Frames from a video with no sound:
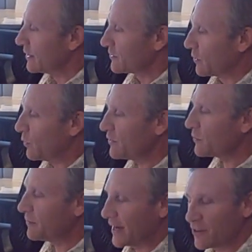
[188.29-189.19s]
So once
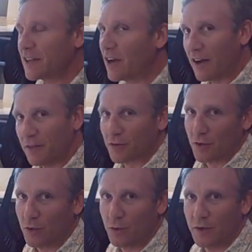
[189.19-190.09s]
we've actually gone
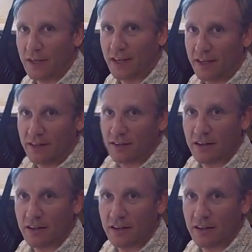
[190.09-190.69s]
through and